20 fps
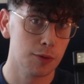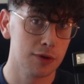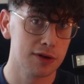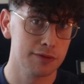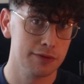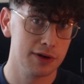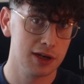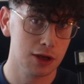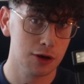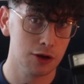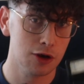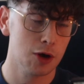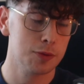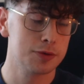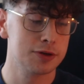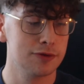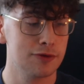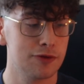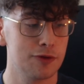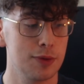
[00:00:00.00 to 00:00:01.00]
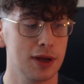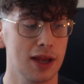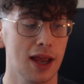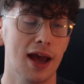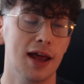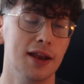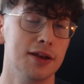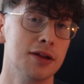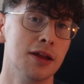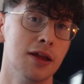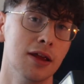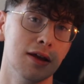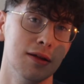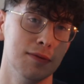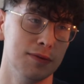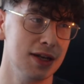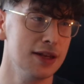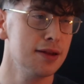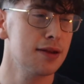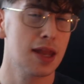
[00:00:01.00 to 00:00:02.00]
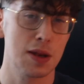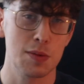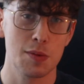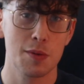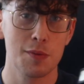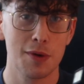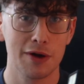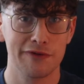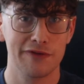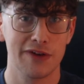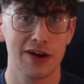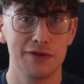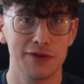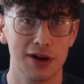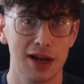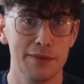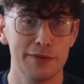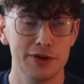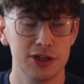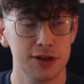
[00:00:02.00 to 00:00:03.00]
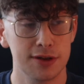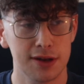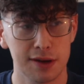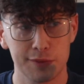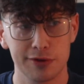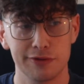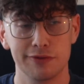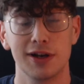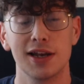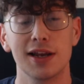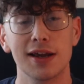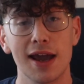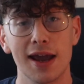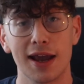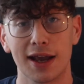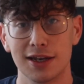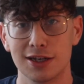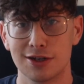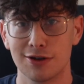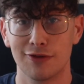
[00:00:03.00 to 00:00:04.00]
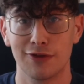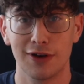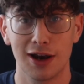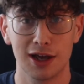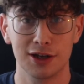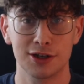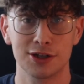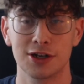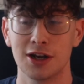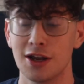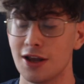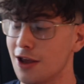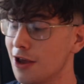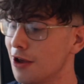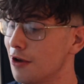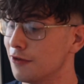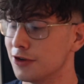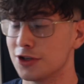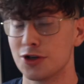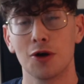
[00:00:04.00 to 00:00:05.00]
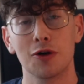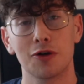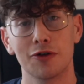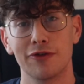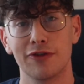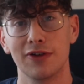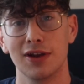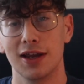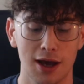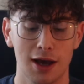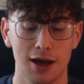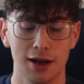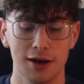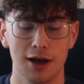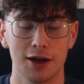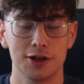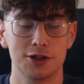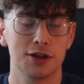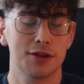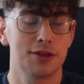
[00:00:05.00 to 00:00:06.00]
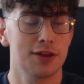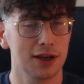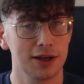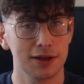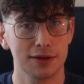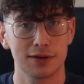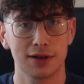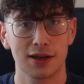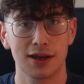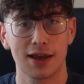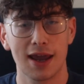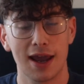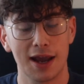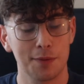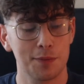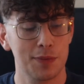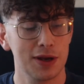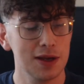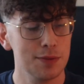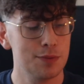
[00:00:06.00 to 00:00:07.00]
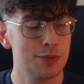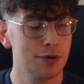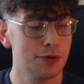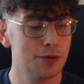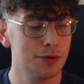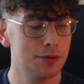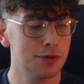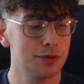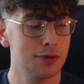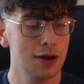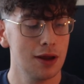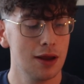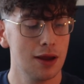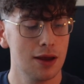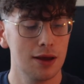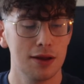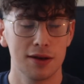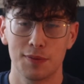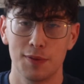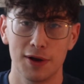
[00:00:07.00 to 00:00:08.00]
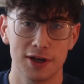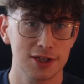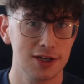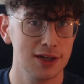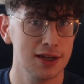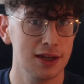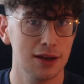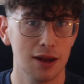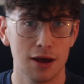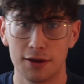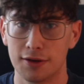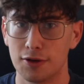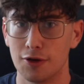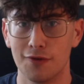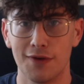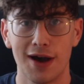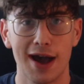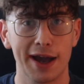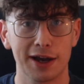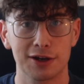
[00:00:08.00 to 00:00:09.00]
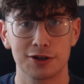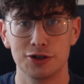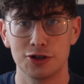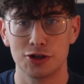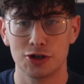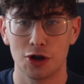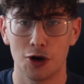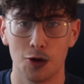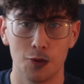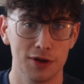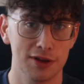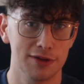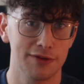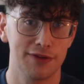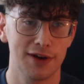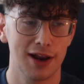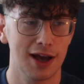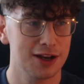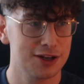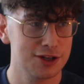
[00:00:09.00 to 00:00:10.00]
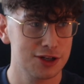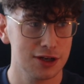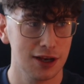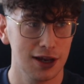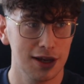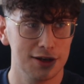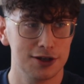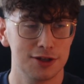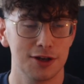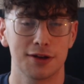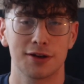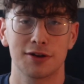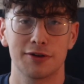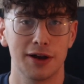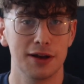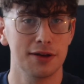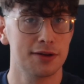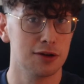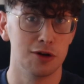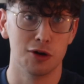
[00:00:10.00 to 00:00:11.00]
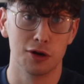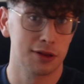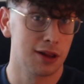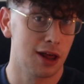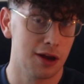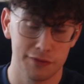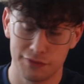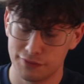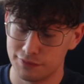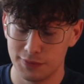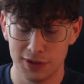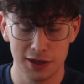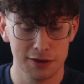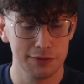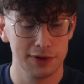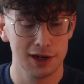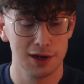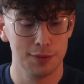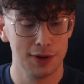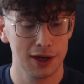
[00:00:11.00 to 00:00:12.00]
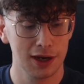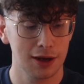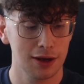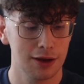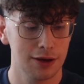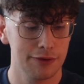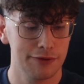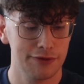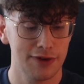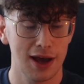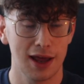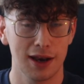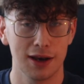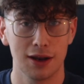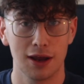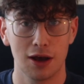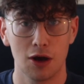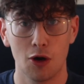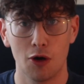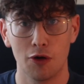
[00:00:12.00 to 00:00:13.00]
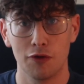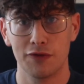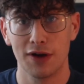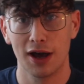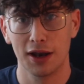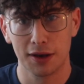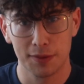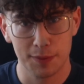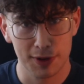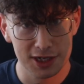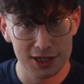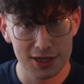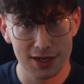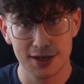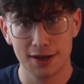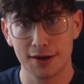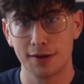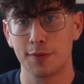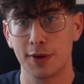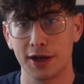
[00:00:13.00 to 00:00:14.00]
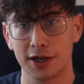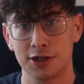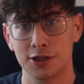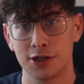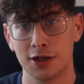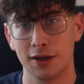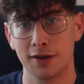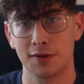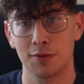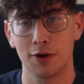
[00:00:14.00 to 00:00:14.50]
was a really good option for me. And these are some of my favorite images. I've been really getting into flash photography, and I just think getting people, especially a sort of action shot with a flash, it just creates a look that I've been a really big fan of, and especially this picture is